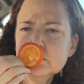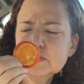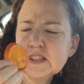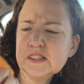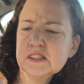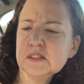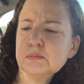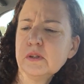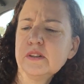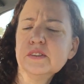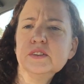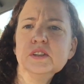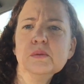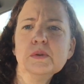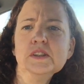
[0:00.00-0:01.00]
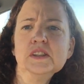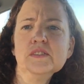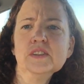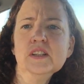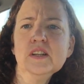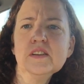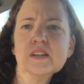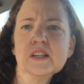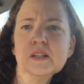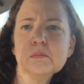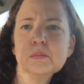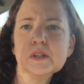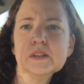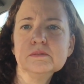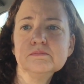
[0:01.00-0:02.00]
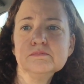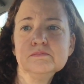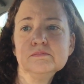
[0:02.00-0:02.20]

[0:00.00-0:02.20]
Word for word: Doesn't smell too much of anything, but